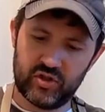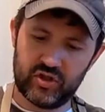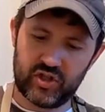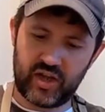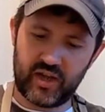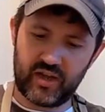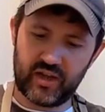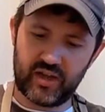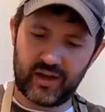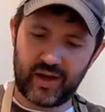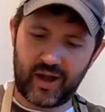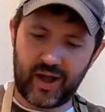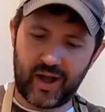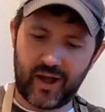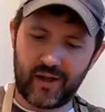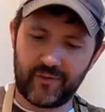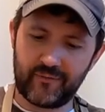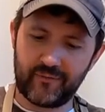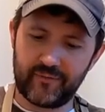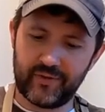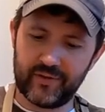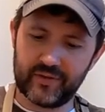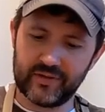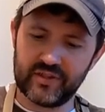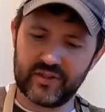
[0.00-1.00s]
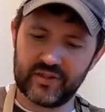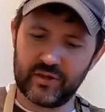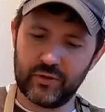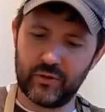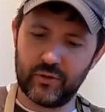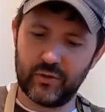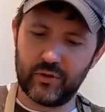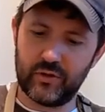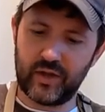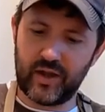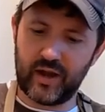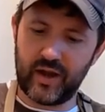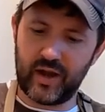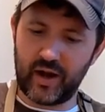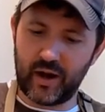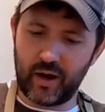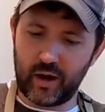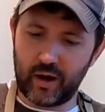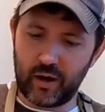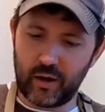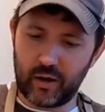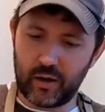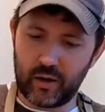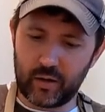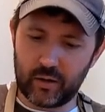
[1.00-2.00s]
Shake it off into
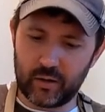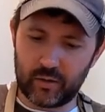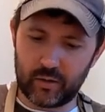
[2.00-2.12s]
there.